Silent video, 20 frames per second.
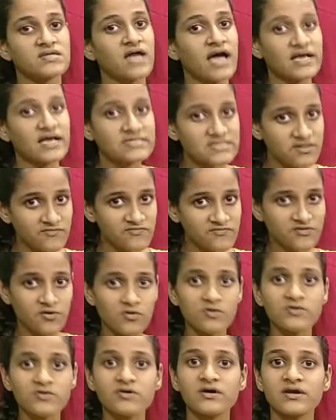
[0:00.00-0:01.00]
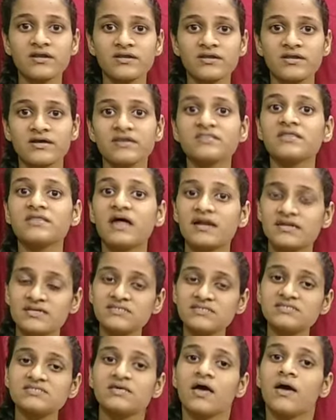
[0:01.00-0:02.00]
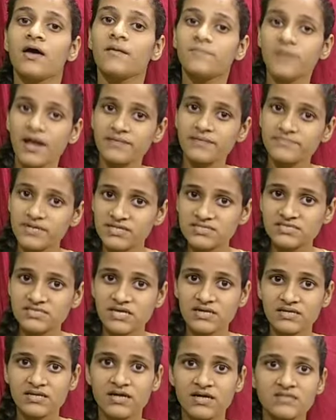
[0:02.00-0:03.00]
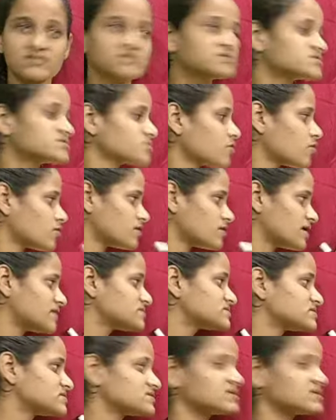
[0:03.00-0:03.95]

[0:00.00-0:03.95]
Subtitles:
As I have told you earlier, that is primary sector is called as